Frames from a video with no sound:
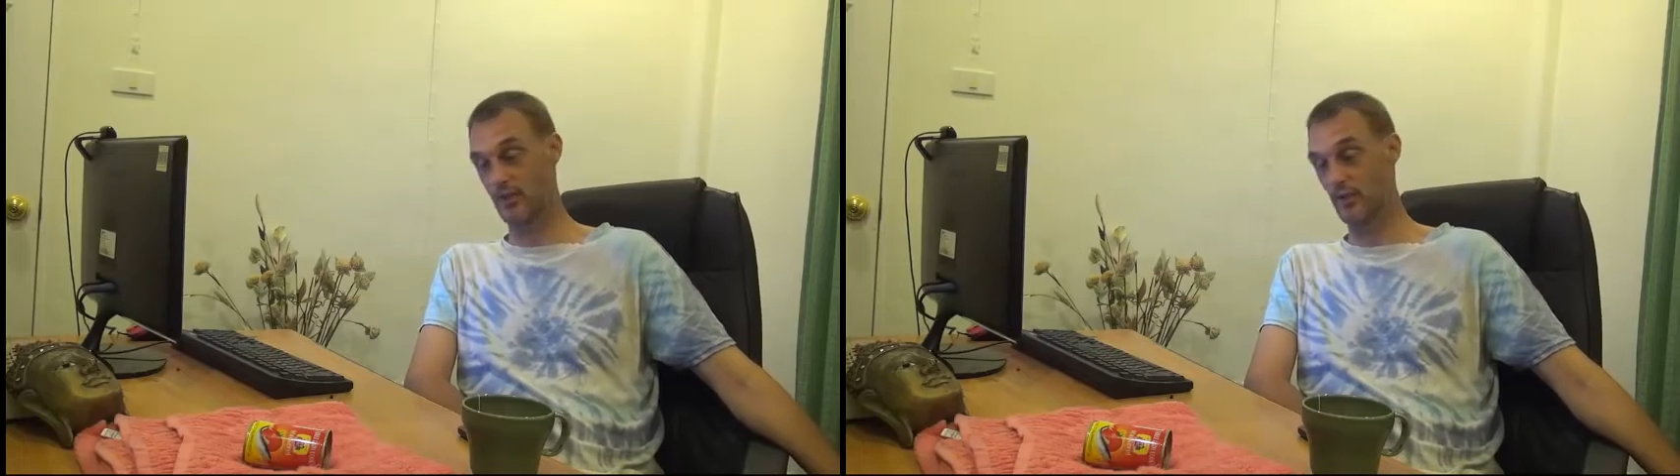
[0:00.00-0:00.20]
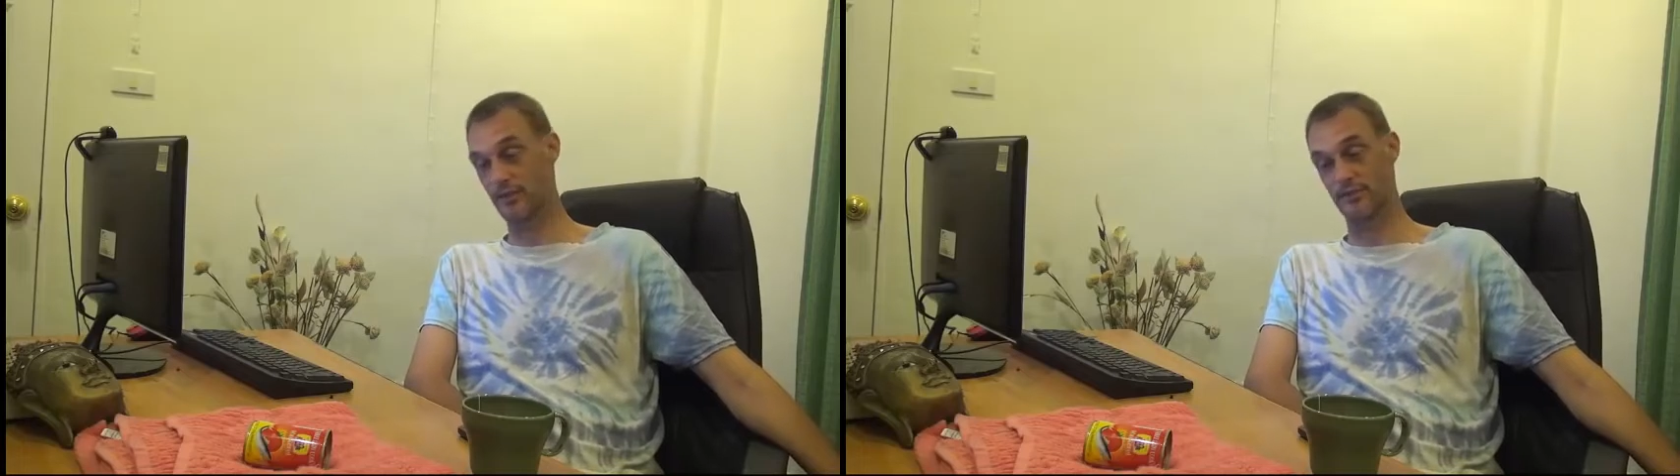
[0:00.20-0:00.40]

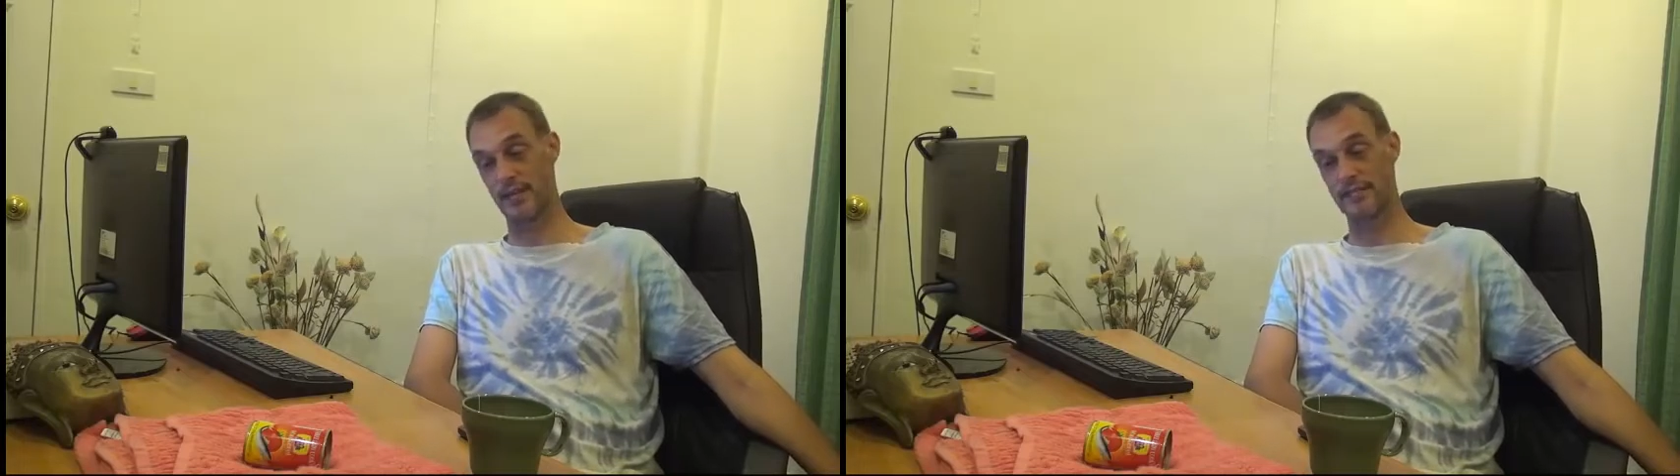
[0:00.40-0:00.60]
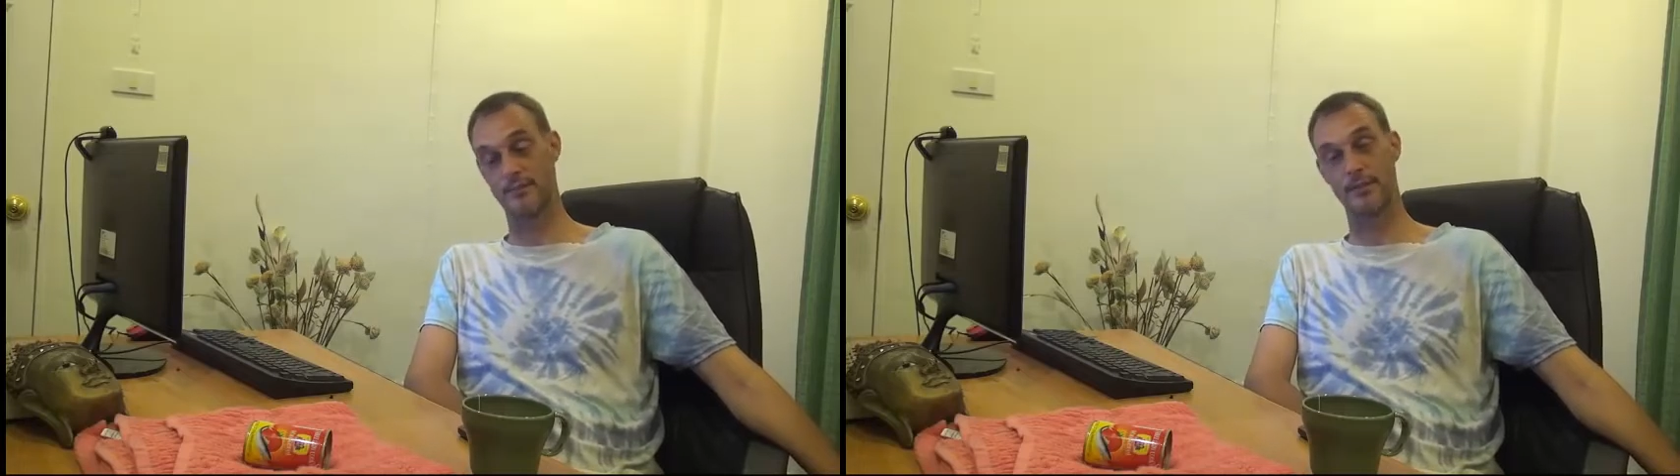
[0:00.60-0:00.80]
They're not
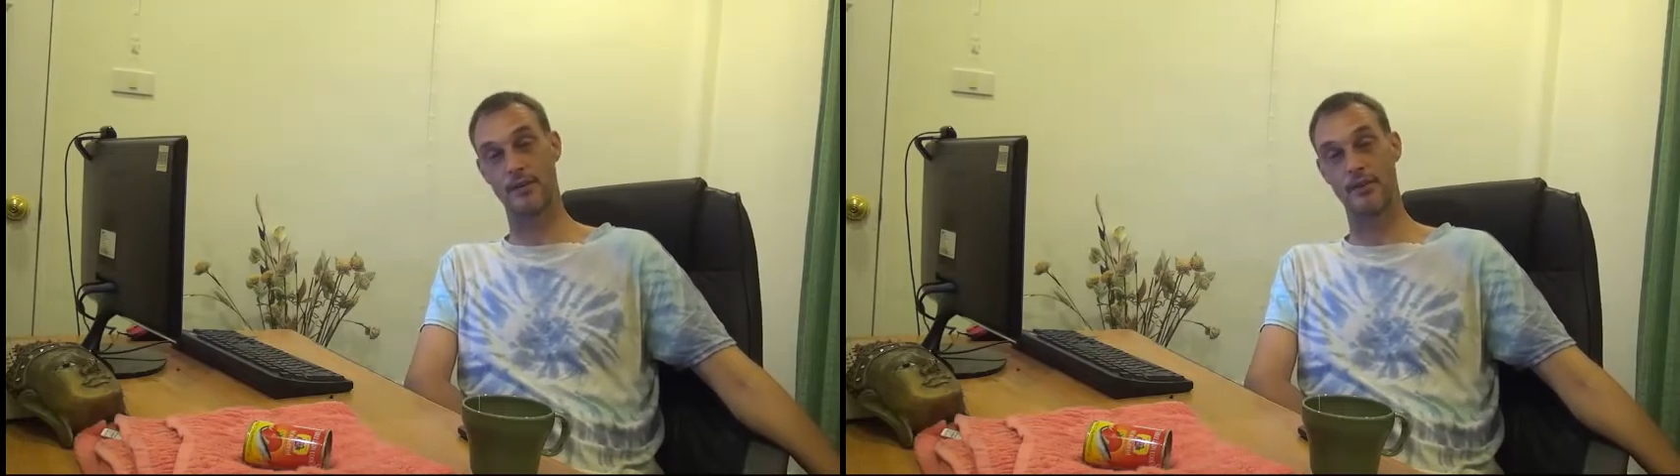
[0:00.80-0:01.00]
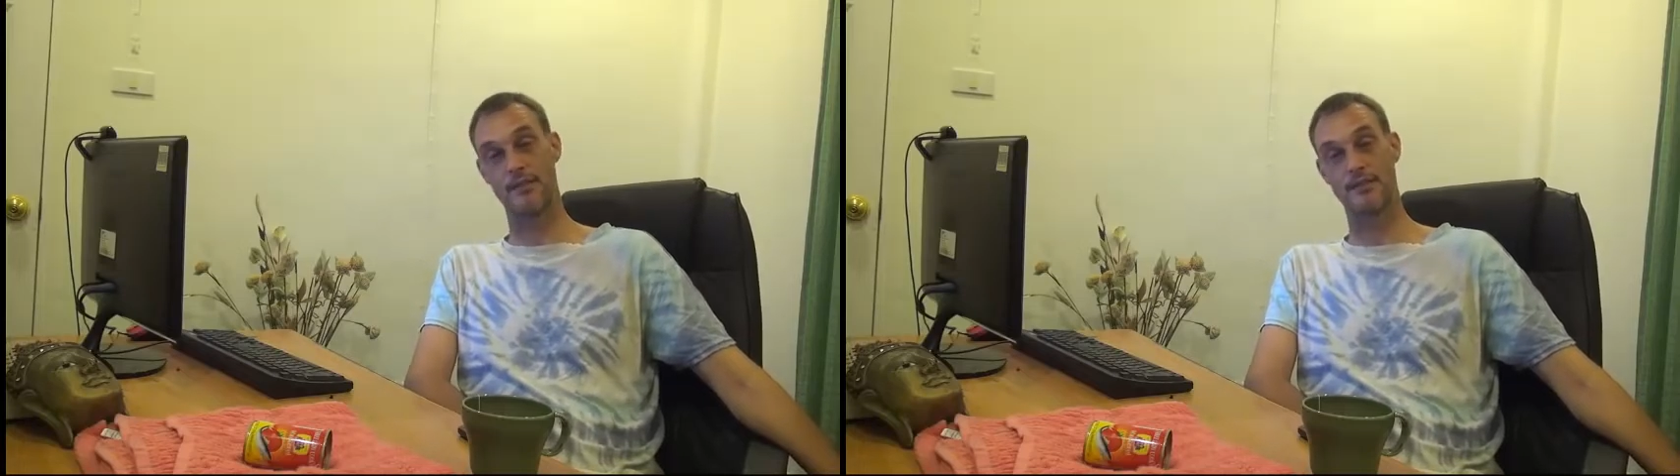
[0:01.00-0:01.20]
affected
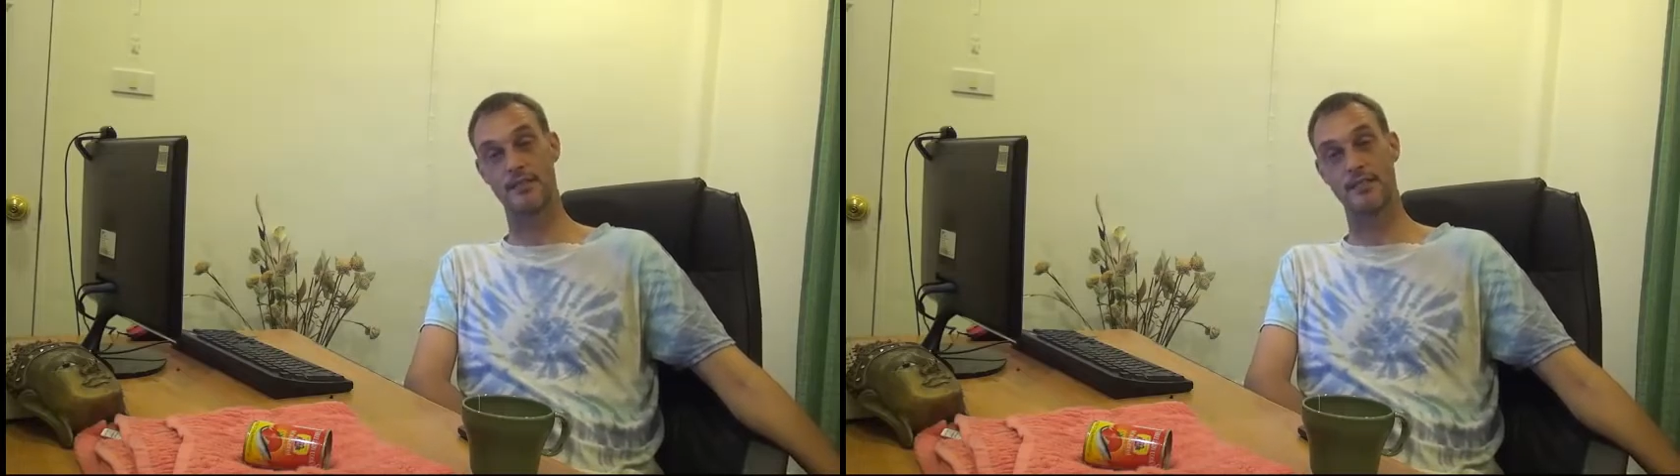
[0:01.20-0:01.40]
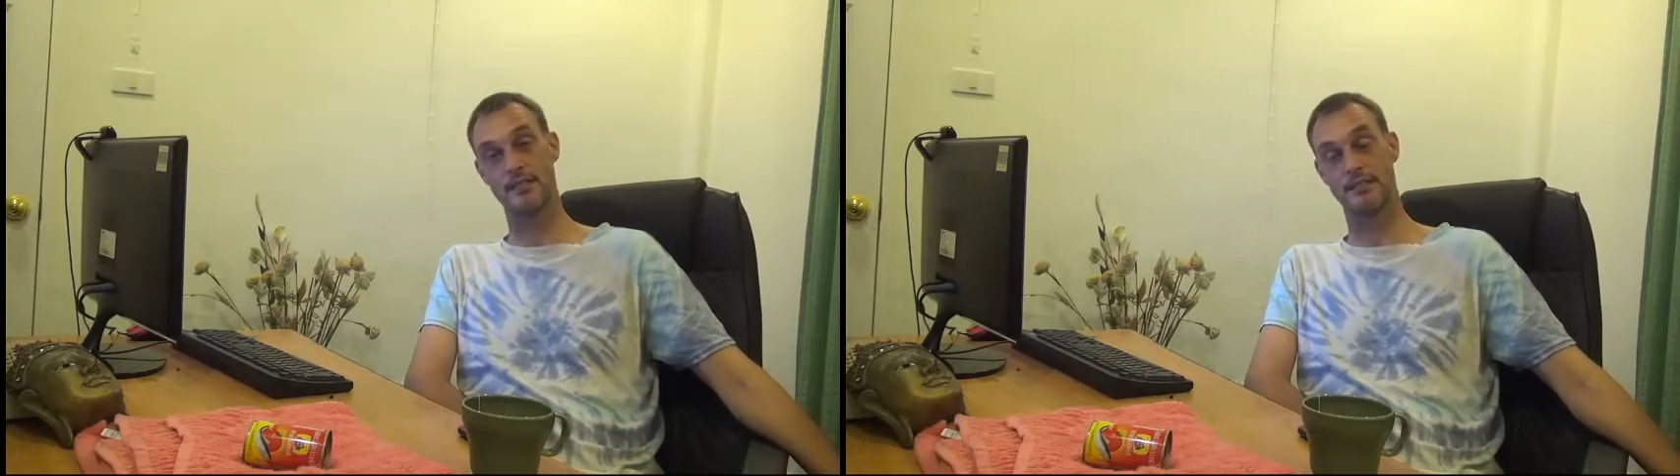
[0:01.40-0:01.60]
by
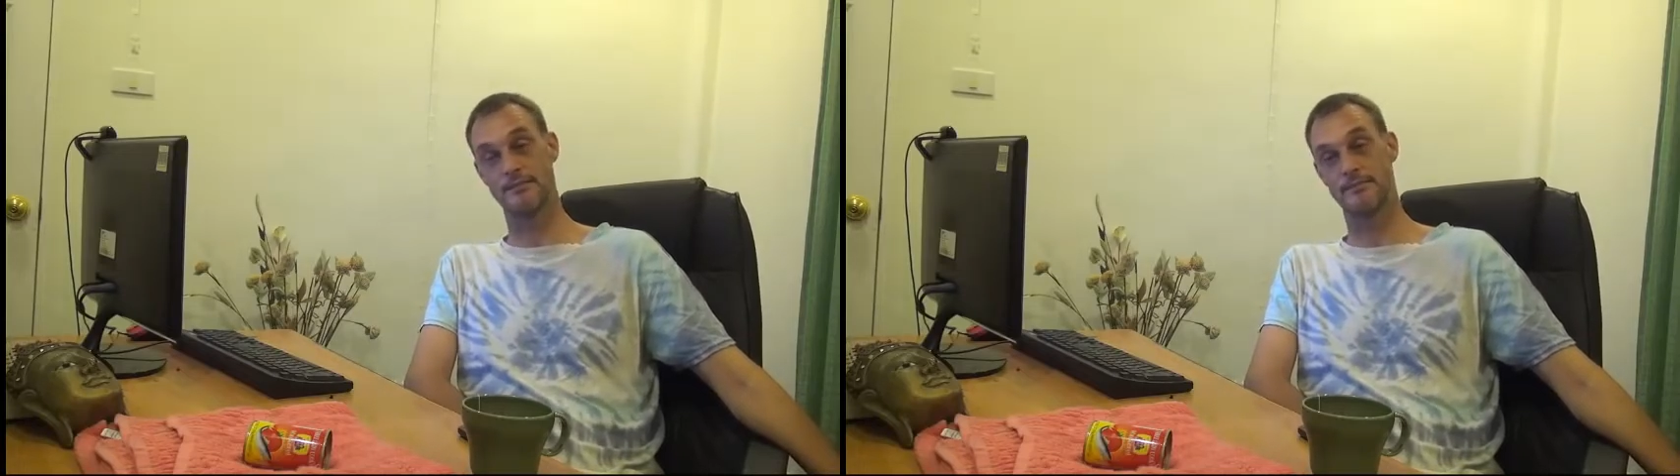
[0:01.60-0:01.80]
gravity.